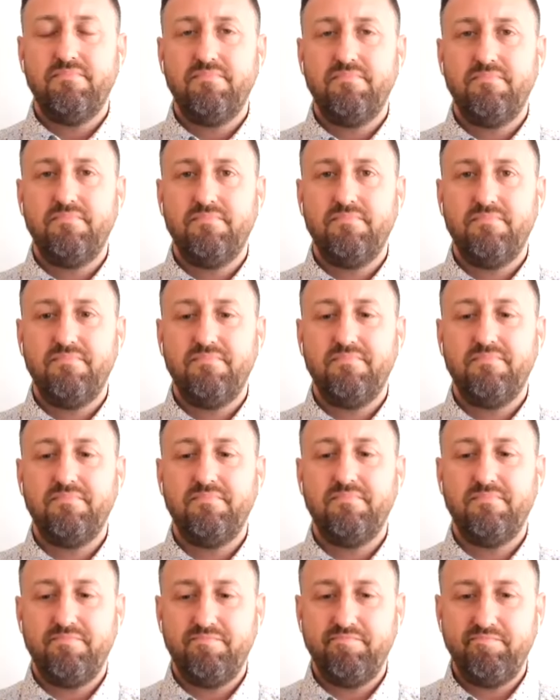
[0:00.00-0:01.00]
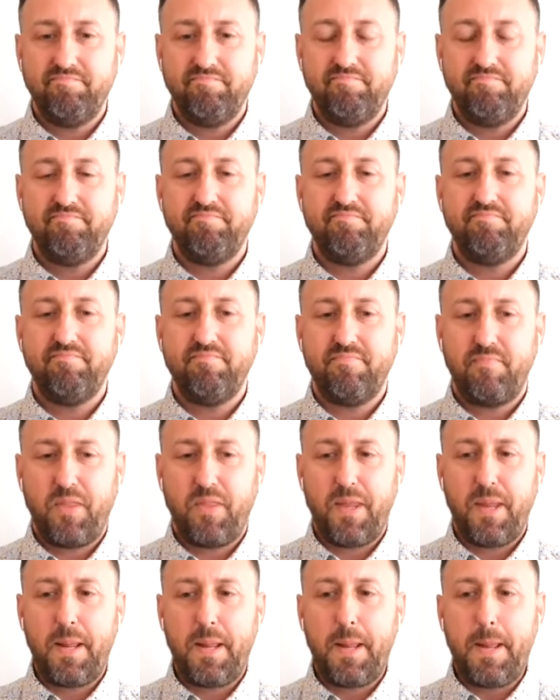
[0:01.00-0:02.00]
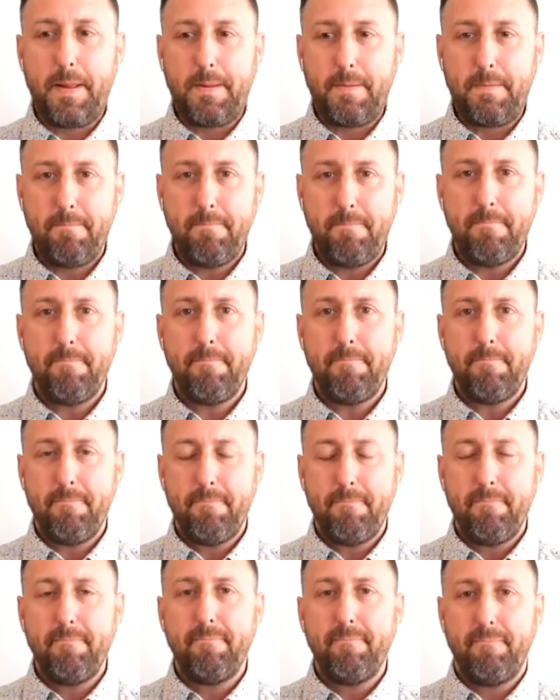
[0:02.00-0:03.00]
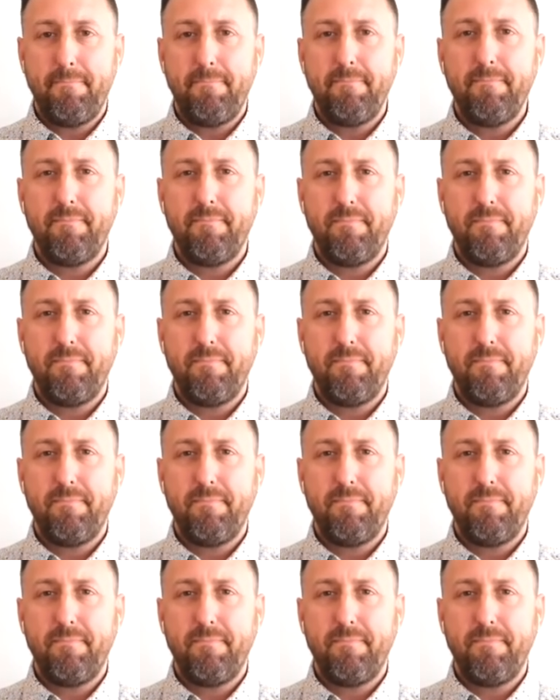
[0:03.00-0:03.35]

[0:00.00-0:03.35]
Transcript: (silent)